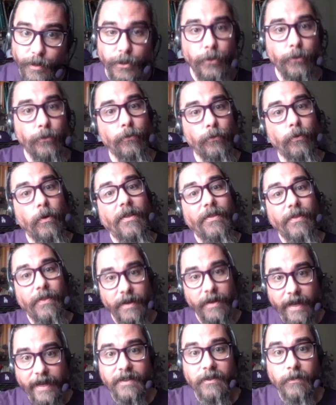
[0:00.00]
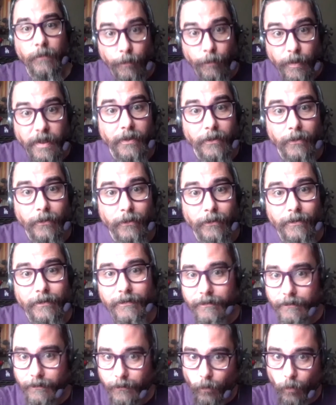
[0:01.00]
to the next meal
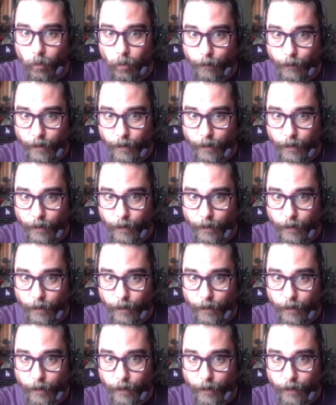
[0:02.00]
or